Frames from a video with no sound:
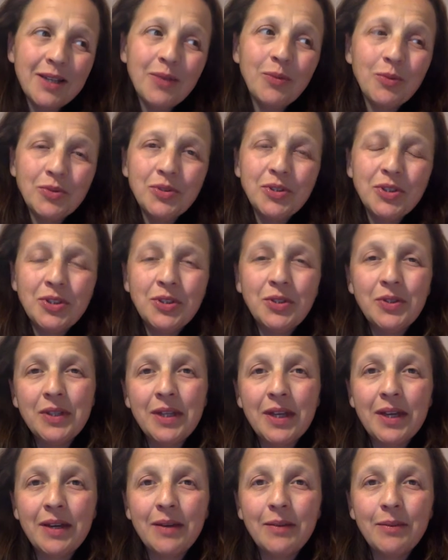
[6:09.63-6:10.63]
I want to do
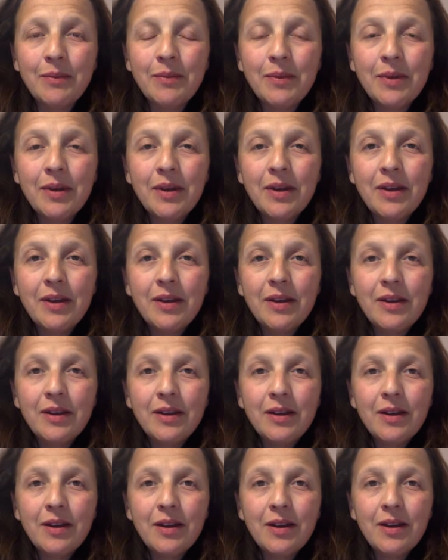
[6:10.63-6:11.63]
that.
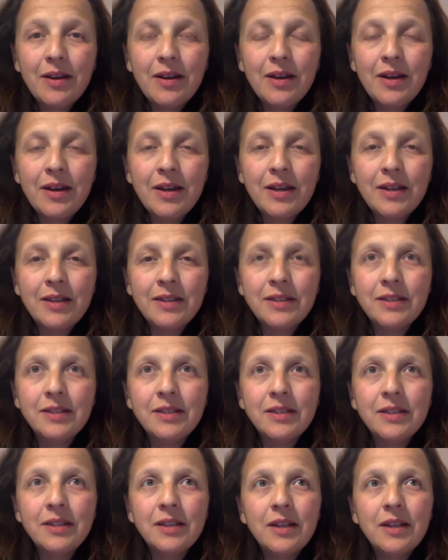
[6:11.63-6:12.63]
And